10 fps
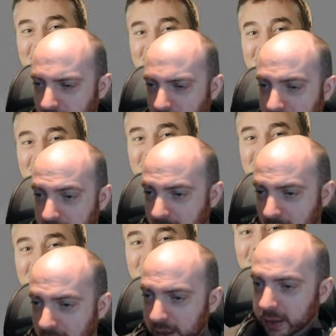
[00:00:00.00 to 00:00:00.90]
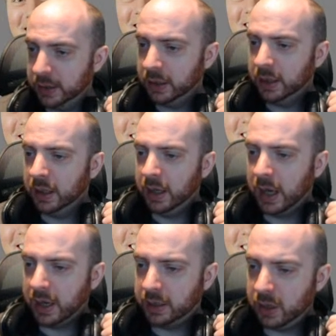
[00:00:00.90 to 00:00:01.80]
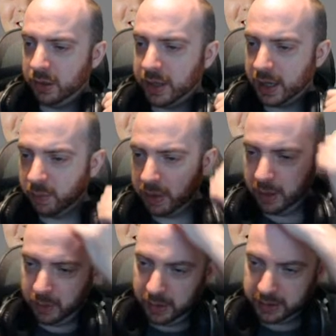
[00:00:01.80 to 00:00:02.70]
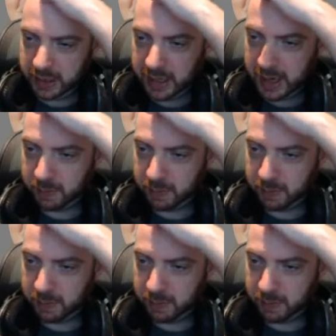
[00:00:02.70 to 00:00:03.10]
You are legendary. Do you think we will see a